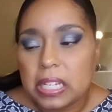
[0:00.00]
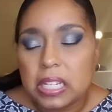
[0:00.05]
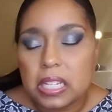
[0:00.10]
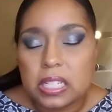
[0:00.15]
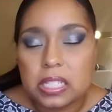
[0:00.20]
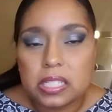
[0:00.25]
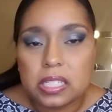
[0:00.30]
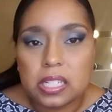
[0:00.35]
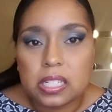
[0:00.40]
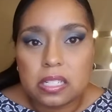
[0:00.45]

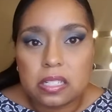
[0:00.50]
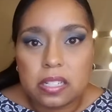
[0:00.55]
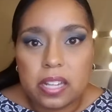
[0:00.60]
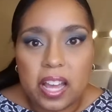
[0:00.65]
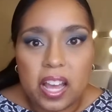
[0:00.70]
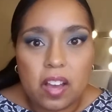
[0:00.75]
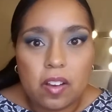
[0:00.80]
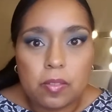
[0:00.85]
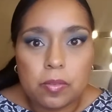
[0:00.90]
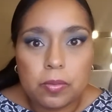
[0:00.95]
It didn't
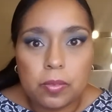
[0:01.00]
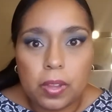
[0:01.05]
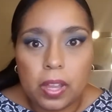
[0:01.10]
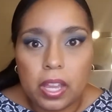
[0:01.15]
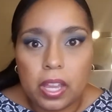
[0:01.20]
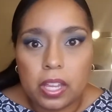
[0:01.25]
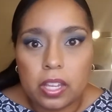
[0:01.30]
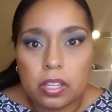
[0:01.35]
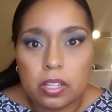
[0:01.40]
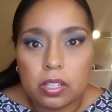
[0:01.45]
have
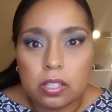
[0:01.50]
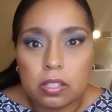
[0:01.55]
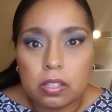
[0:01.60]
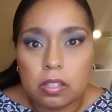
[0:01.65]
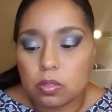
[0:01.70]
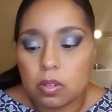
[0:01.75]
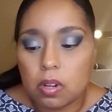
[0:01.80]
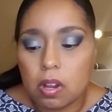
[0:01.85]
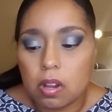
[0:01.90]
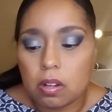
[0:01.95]
a
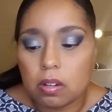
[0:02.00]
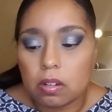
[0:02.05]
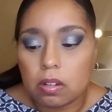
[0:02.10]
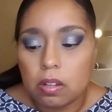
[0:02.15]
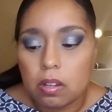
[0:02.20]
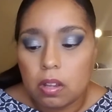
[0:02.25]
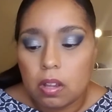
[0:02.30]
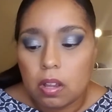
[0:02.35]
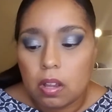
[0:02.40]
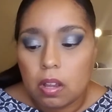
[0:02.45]
strong
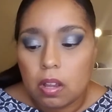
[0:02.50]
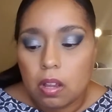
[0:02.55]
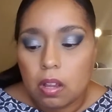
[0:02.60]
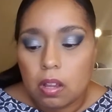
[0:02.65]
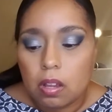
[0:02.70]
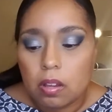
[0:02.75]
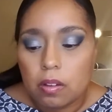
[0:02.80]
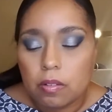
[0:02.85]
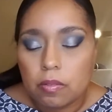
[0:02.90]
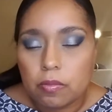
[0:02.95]

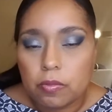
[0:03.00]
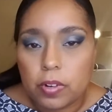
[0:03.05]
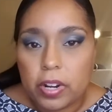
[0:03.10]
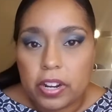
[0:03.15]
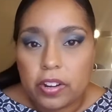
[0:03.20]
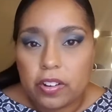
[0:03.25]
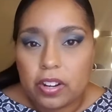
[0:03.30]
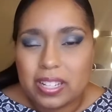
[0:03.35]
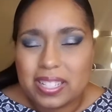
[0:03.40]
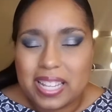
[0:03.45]

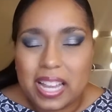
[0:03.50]
fragrance.